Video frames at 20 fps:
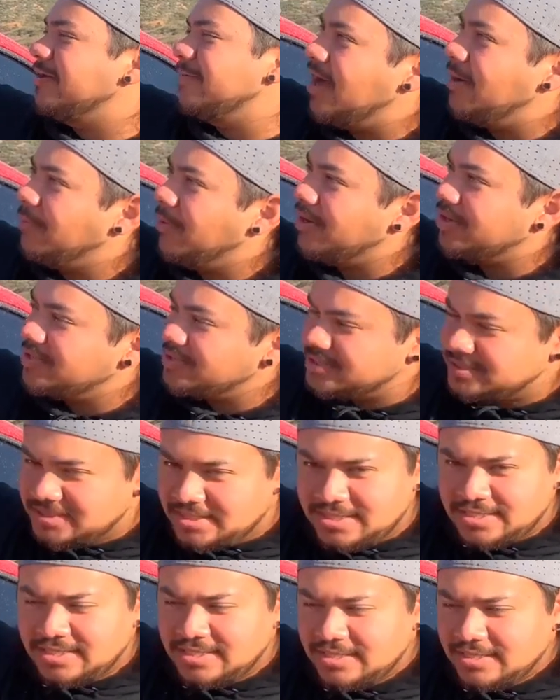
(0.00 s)
I'm
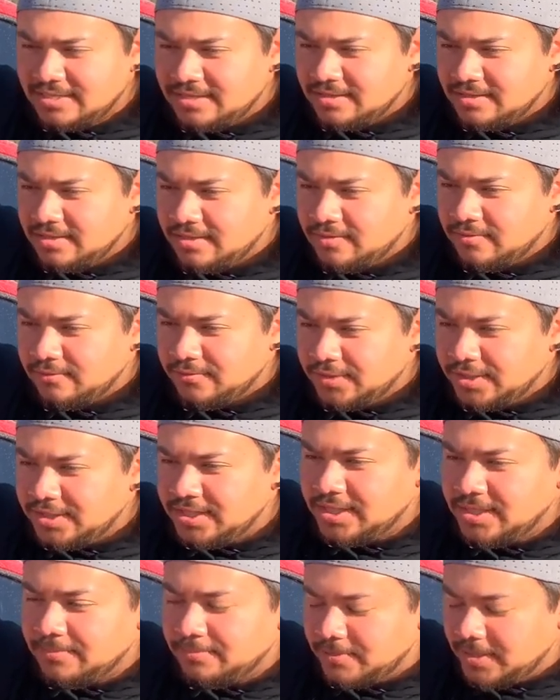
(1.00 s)
honestly
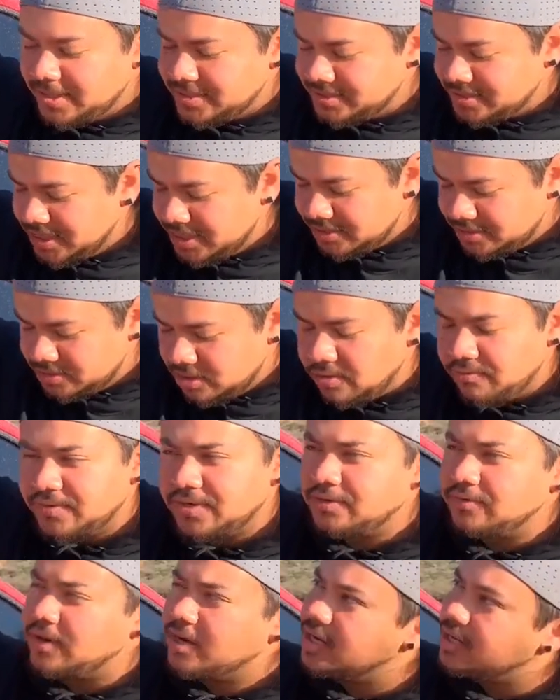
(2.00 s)
really impressed, and I don't
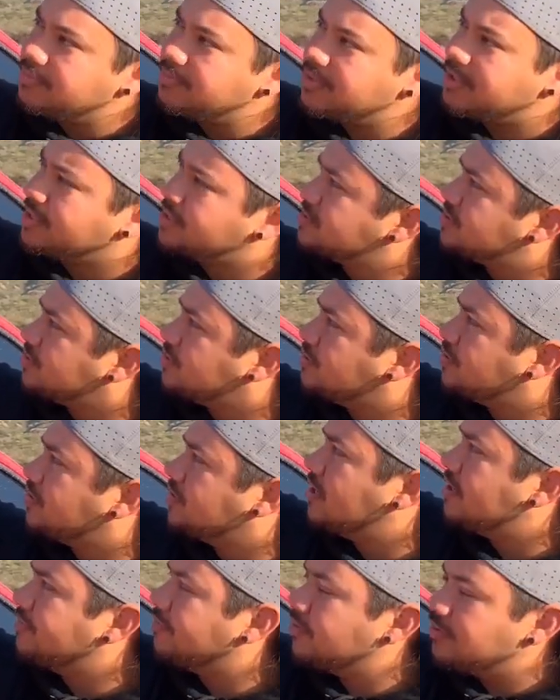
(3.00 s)
regret it, because you can
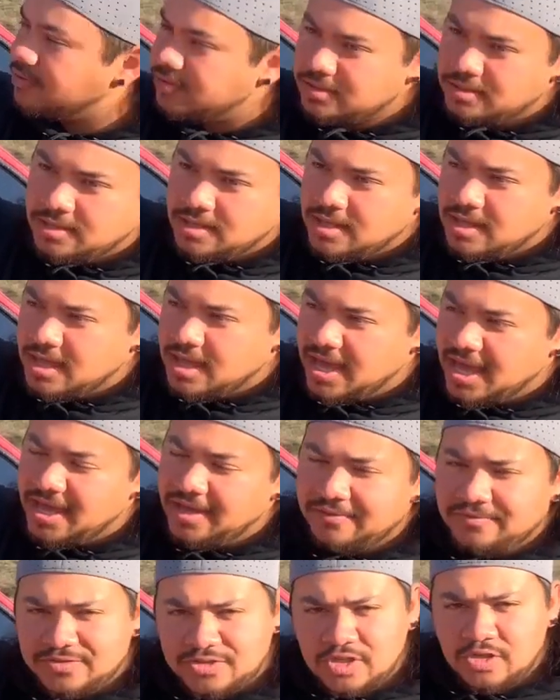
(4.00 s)
never
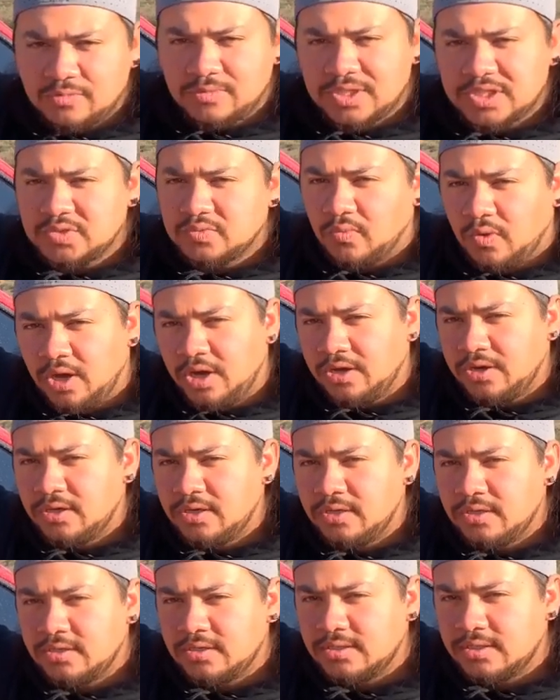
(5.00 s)
have too much water
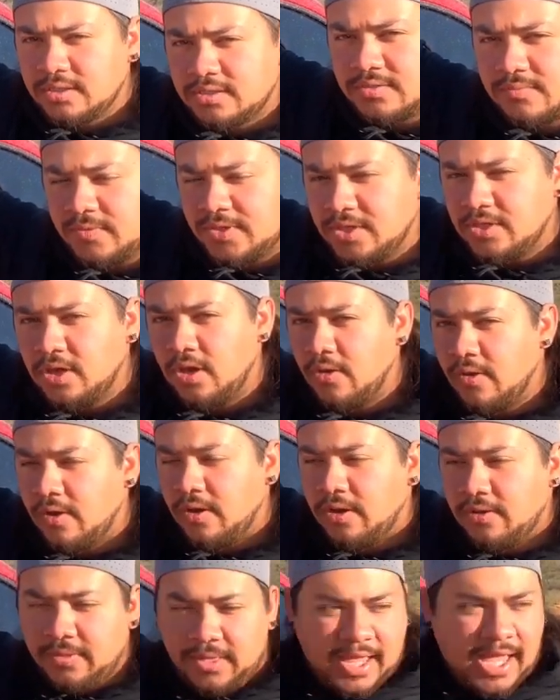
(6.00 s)
when you go
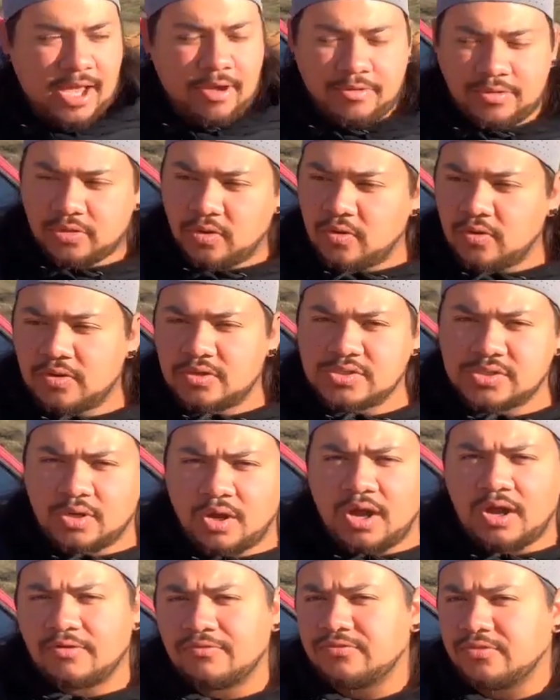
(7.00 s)
on like outdoors or
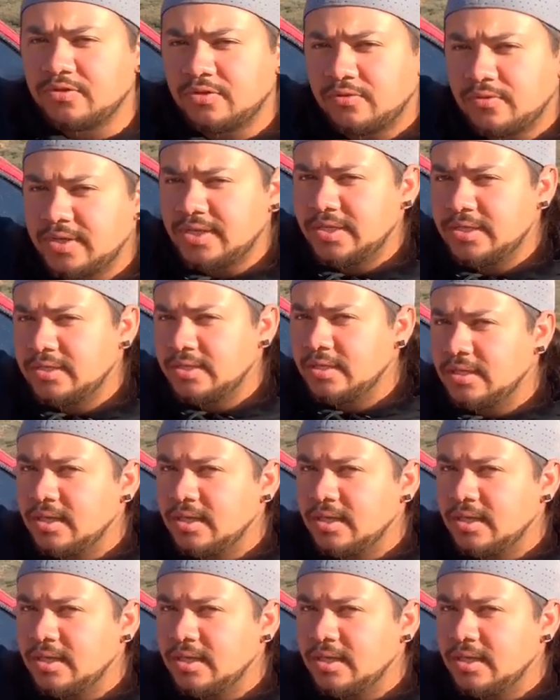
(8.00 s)
off the grid.